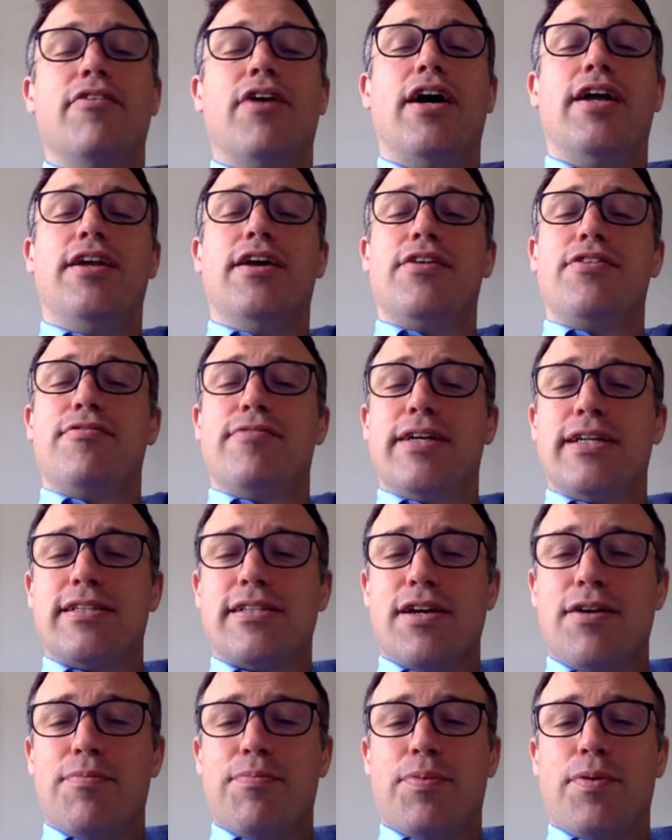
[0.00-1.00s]
Another
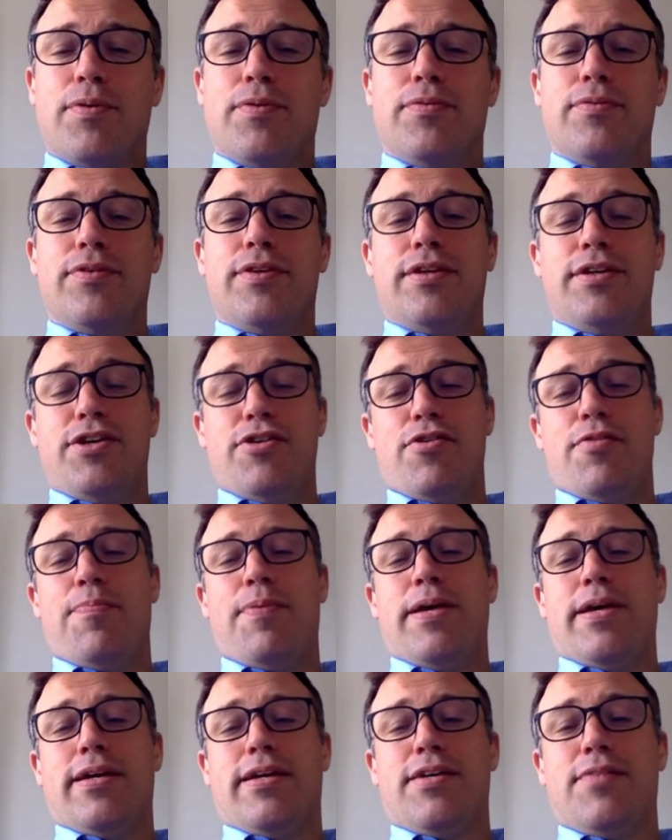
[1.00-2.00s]
example, the
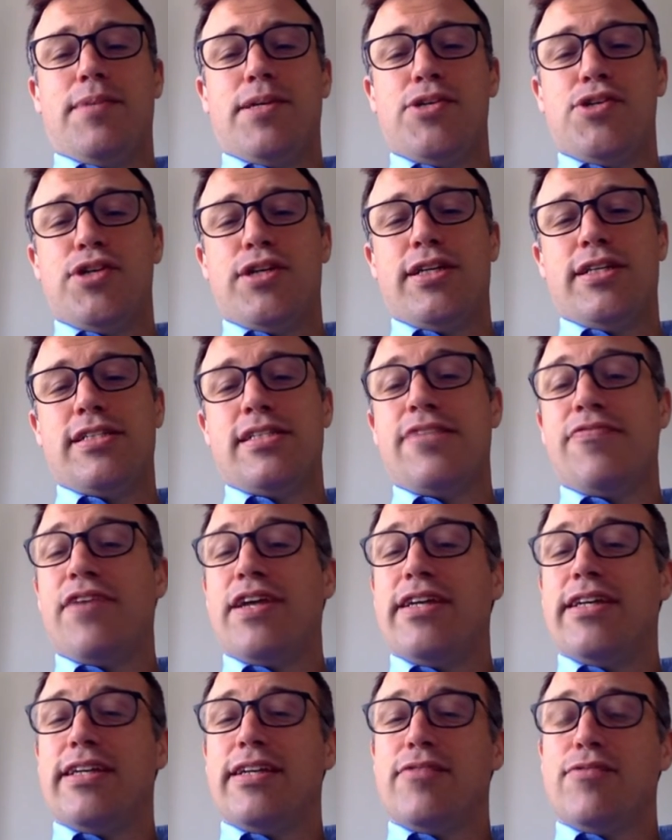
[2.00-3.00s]
European Commission is
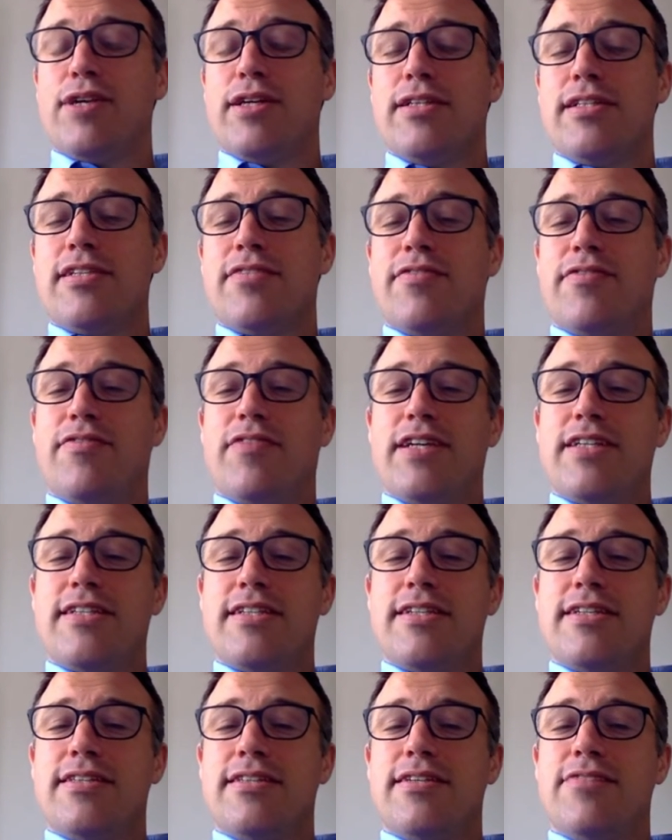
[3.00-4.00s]
defending the rights of
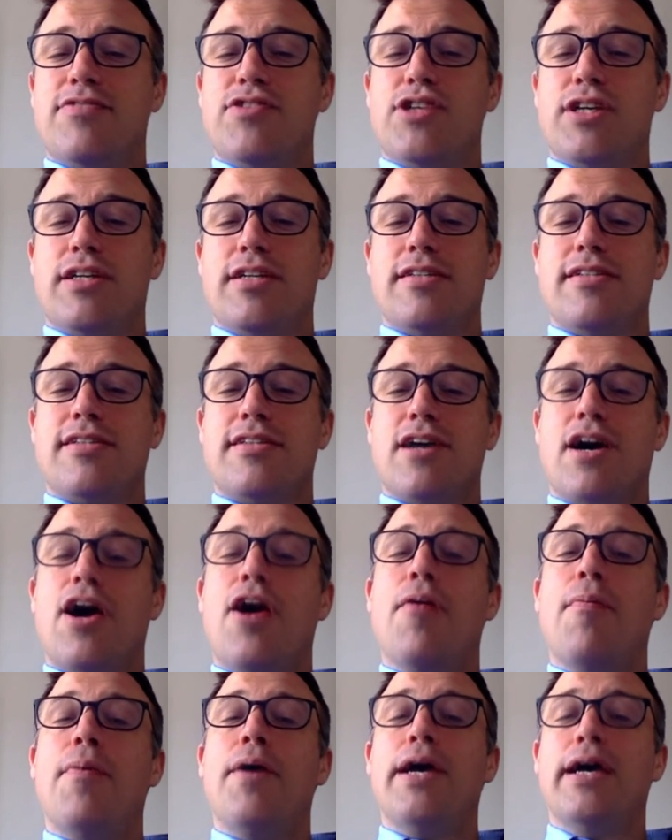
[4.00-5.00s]
investigative journalists to
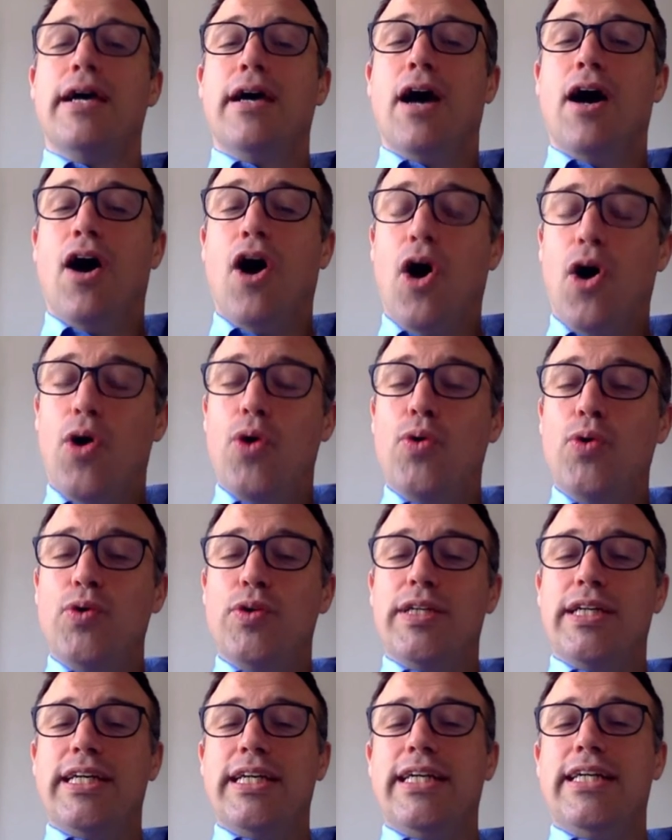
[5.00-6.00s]

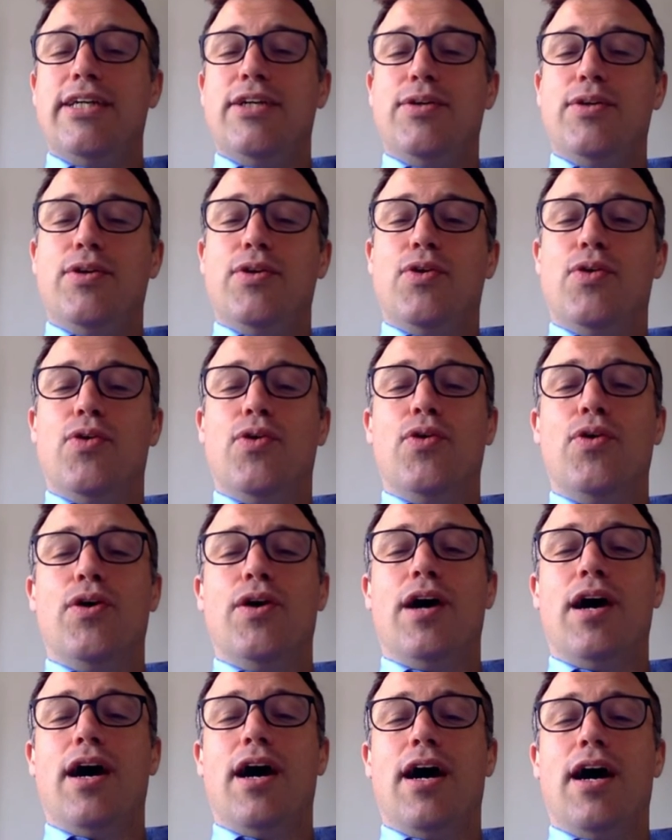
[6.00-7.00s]
uphold EU
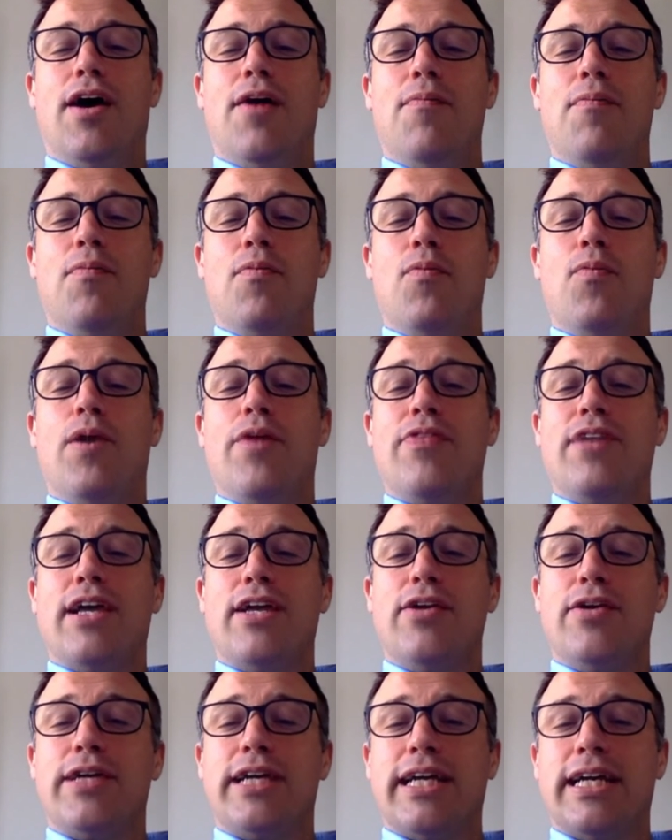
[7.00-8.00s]
law when
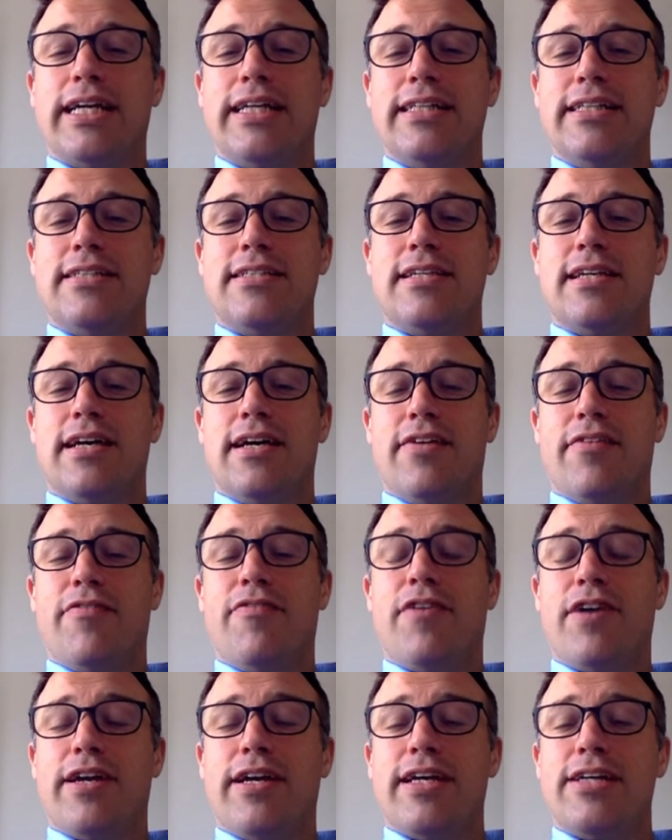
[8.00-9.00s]
they're looking into
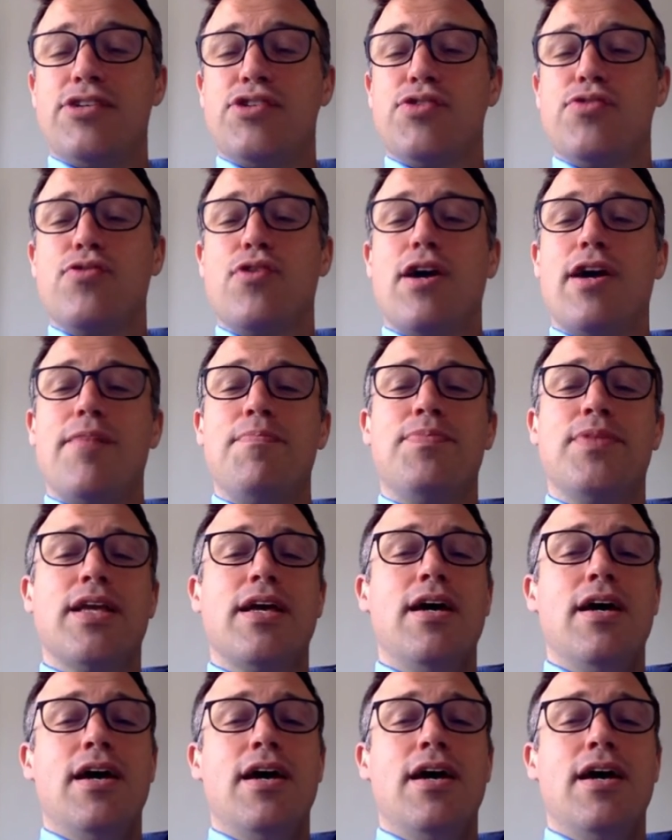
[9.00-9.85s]
financial crime.